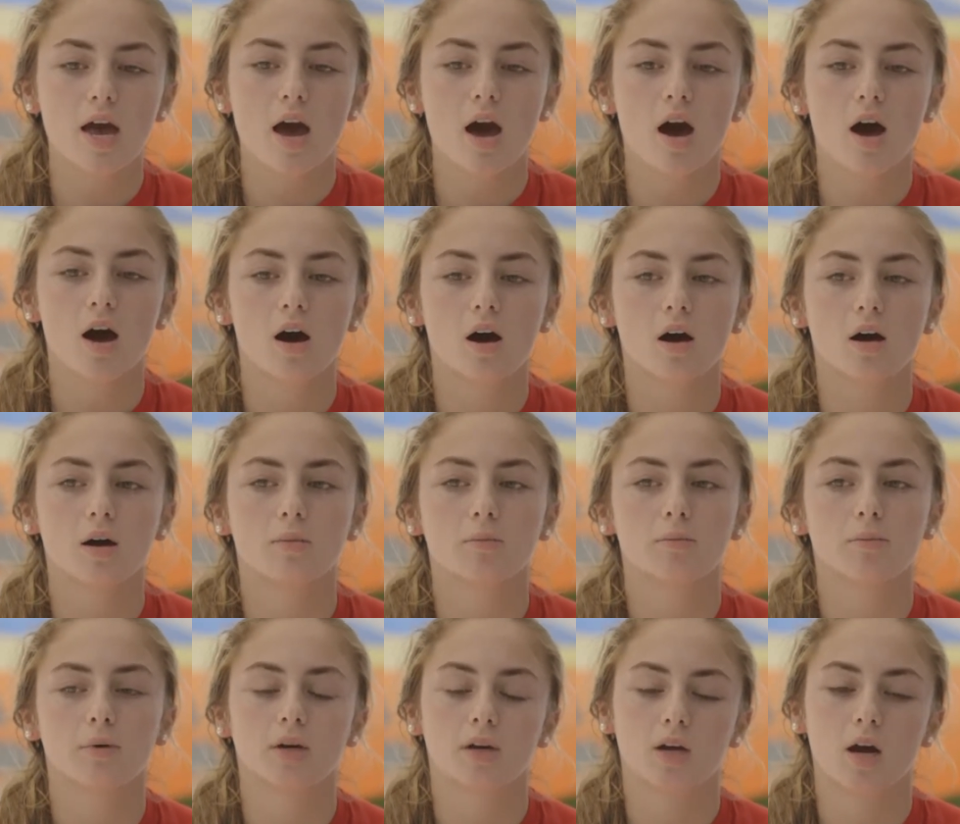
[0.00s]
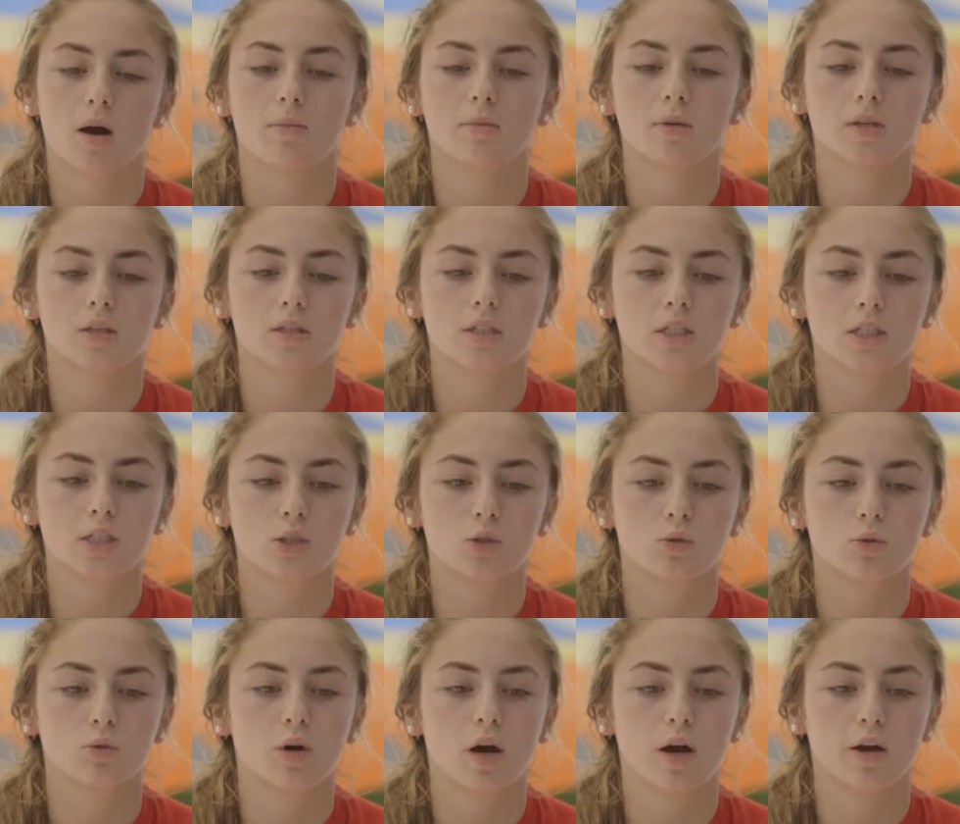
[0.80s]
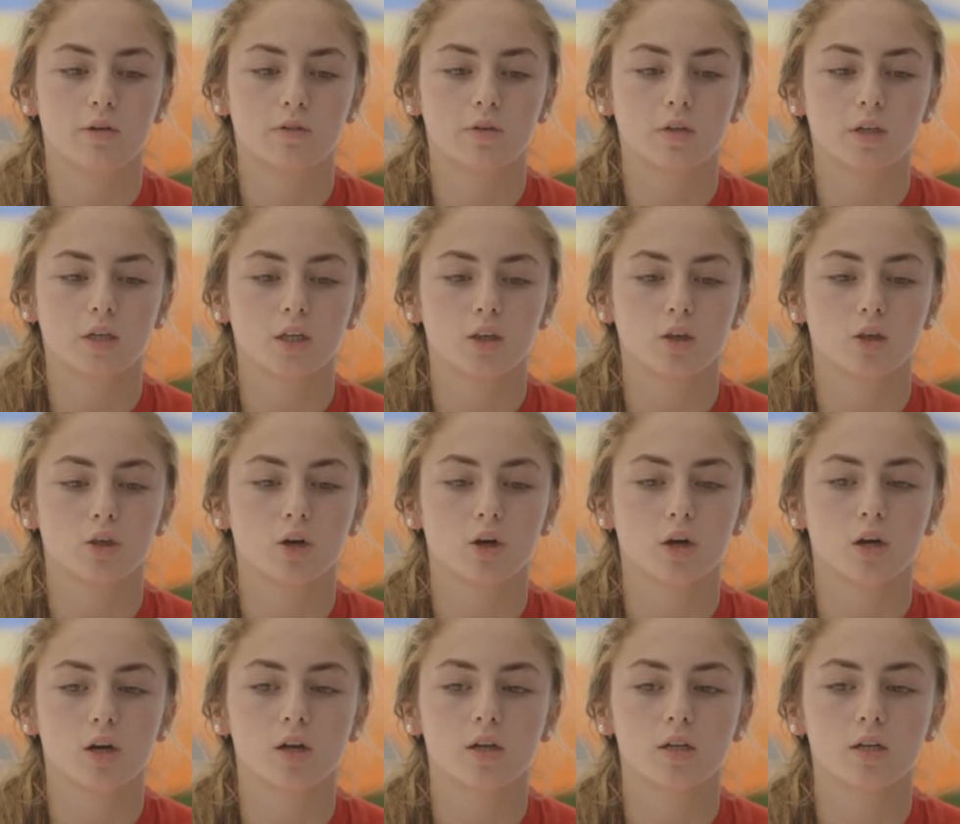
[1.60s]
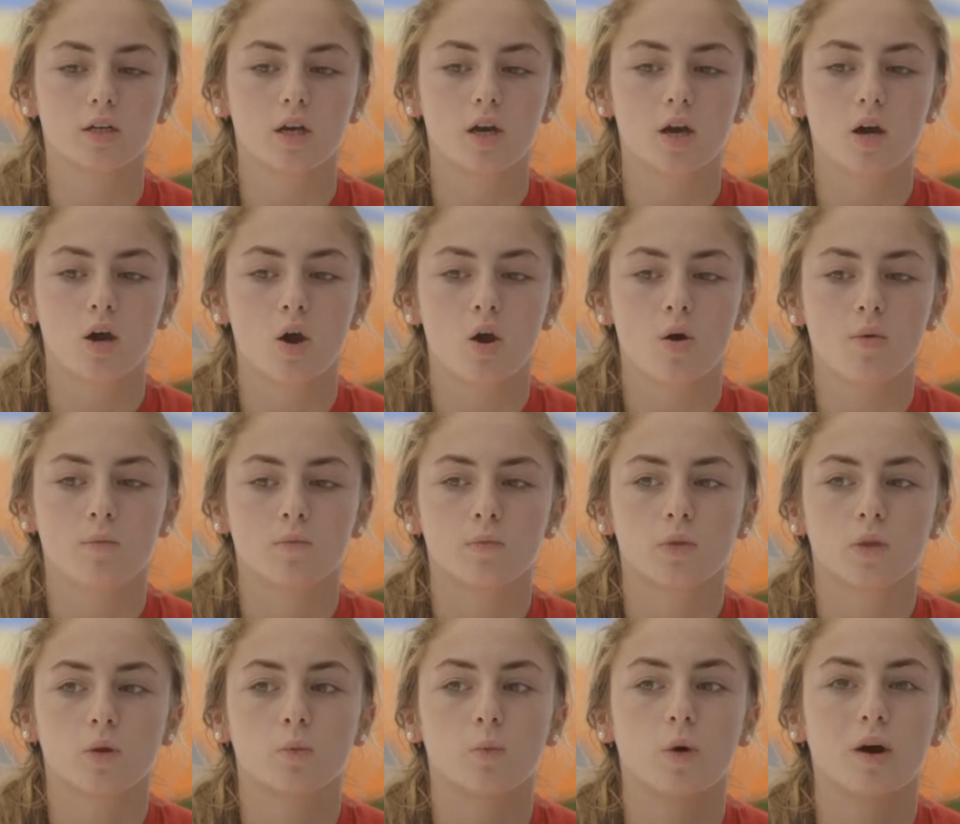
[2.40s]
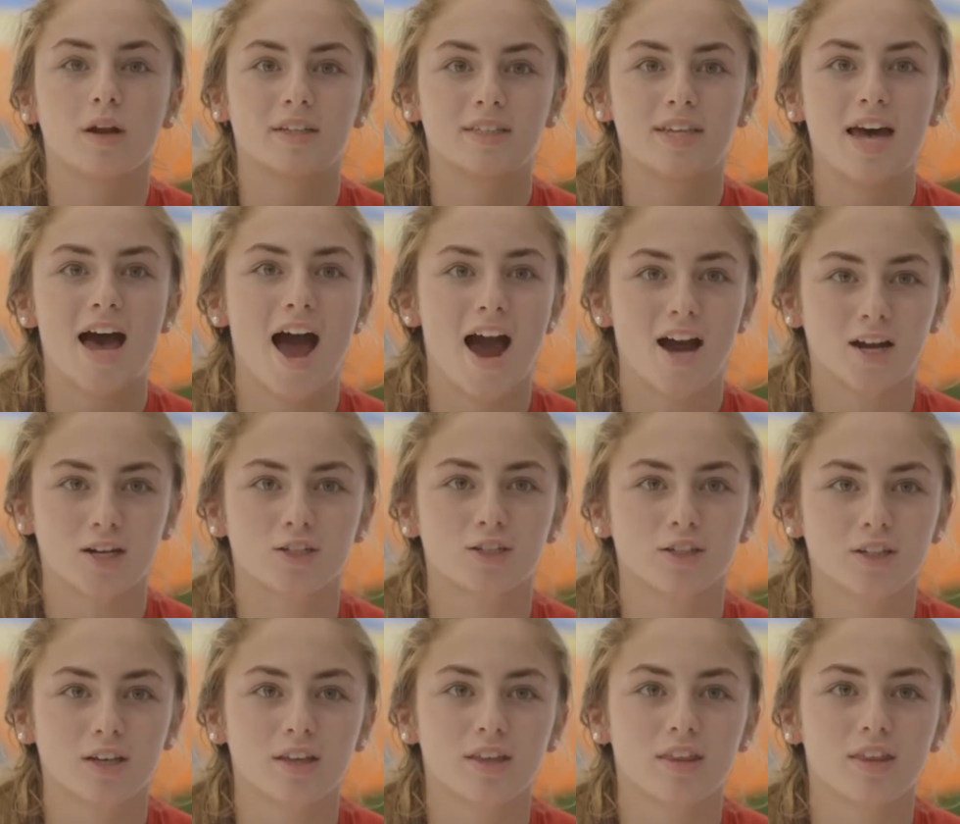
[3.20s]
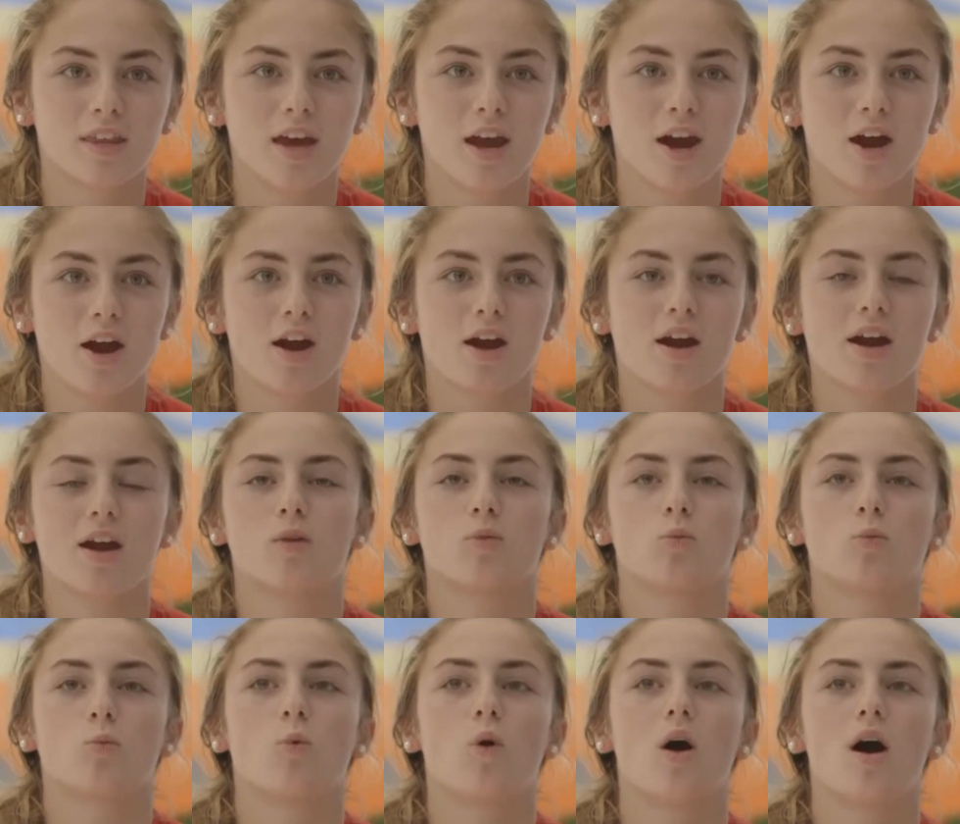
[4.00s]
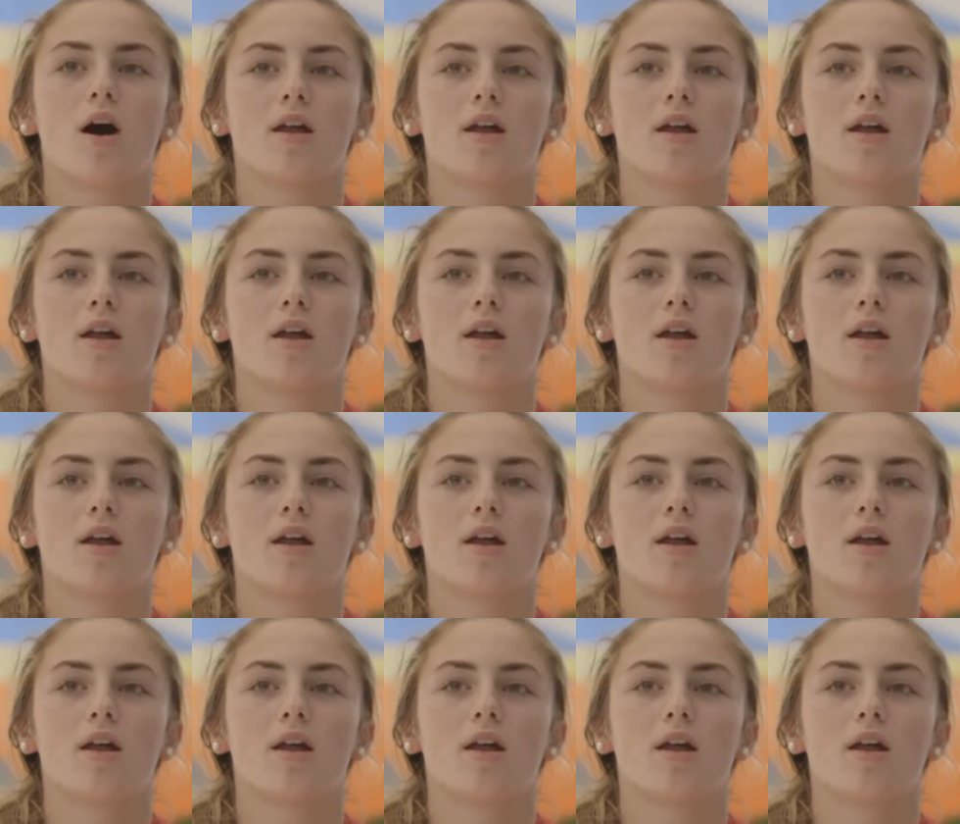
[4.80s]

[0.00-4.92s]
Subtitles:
But coming to sea school, I really learned what's actually there and